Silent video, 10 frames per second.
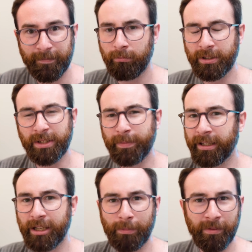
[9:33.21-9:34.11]
Once you spend
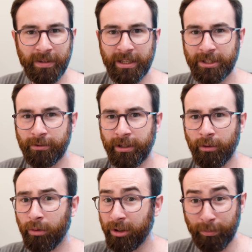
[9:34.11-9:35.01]
a couple of years doing
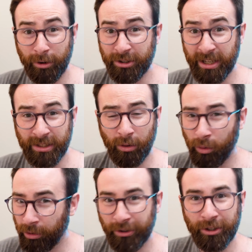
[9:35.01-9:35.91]
all your projects
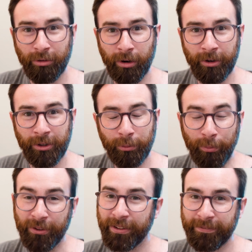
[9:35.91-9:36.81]
all on your own, you
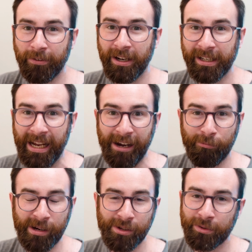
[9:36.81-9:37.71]
really find out
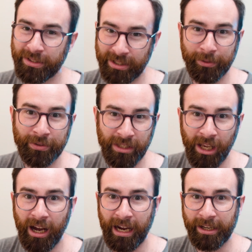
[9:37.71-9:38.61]
where your skills lie.